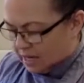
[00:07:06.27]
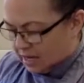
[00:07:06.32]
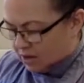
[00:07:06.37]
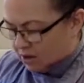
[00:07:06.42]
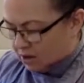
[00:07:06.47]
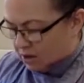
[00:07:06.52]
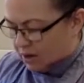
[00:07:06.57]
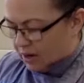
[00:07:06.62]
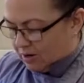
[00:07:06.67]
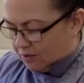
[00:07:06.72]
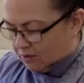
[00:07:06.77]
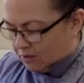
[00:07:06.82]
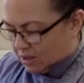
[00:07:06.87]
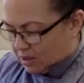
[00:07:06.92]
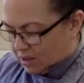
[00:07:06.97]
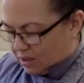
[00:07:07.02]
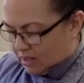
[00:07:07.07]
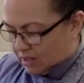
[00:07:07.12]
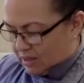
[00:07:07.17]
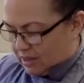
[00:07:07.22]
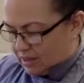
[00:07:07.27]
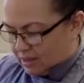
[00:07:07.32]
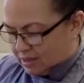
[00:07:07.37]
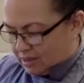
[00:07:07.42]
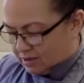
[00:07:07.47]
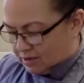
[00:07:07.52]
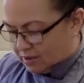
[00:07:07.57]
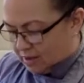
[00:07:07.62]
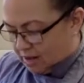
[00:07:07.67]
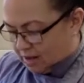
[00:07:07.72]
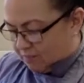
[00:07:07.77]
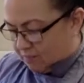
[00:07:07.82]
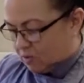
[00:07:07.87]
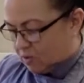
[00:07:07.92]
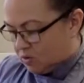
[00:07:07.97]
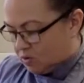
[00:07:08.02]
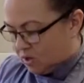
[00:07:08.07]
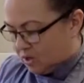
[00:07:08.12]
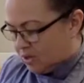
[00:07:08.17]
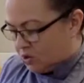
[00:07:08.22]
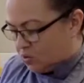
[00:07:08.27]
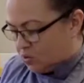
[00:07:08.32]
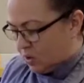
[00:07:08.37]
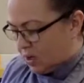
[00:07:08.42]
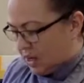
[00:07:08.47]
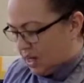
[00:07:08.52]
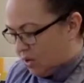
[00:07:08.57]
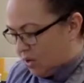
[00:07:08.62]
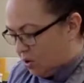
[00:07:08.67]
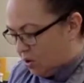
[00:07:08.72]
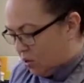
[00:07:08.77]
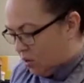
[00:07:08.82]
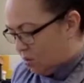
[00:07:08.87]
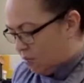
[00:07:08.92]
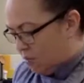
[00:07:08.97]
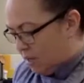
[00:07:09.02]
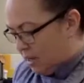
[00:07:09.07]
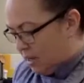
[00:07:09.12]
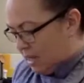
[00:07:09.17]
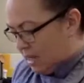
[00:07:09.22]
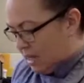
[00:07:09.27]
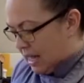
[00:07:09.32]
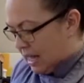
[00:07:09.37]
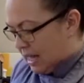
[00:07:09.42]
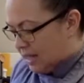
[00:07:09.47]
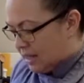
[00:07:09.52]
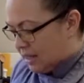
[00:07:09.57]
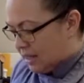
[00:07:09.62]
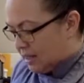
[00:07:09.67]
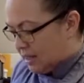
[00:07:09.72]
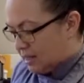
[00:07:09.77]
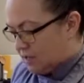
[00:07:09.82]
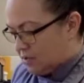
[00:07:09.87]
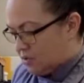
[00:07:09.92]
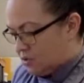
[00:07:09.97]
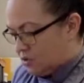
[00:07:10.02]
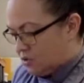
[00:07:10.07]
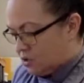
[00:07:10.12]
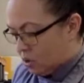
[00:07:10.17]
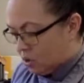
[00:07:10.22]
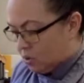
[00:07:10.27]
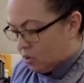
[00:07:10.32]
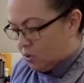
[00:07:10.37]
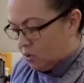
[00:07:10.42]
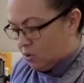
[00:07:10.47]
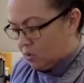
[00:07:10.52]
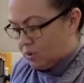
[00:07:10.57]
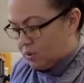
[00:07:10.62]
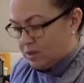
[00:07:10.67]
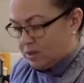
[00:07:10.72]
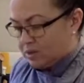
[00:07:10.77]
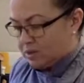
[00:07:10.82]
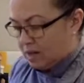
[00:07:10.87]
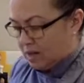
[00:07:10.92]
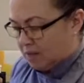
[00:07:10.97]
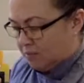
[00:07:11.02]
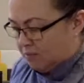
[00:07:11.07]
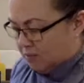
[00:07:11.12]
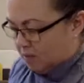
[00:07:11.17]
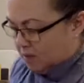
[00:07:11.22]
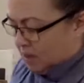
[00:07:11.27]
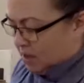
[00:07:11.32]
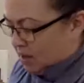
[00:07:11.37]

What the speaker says: cut everything the same, because I try at home and things don't look the same.